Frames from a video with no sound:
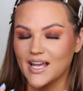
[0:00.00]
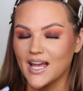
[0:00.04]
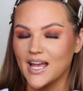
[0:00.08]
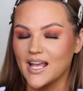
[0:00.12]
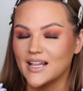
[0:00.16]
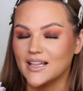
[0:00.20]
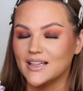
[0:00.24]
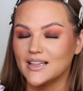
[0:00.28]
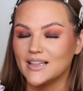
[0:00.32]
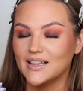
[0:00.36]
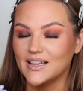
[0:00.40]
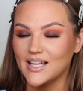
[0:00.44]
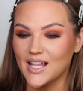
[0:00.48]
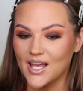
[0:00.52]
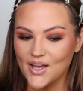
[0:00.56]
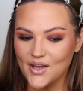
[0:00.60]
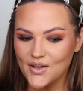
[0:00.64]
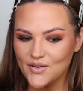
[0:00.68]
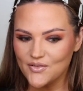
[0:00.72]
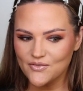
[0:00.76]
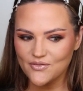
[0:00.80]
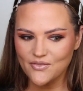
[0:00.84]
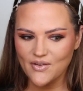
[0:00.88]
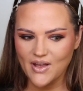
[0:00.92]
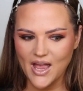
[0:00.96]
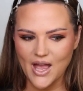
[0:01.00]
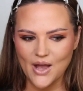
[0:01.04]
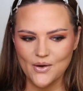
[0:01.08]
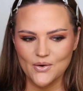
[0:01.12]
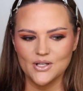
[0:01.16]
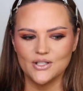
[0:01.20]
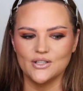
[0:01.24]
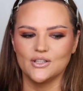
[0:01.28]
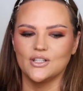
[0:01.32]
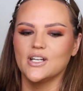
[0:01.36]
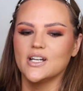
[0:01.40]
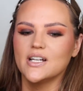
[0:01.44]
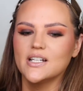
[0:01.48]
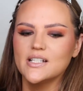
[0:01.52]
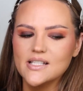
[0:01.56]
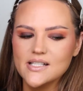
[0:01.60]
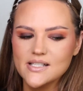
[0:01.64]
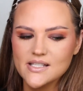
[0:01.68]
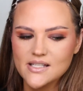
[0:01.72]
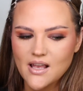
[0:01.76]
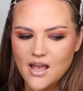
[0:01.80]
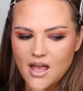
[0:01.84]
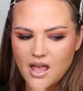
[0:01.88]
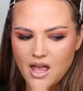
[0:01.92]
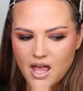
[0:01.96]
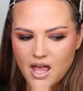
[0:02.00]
I love how it looks.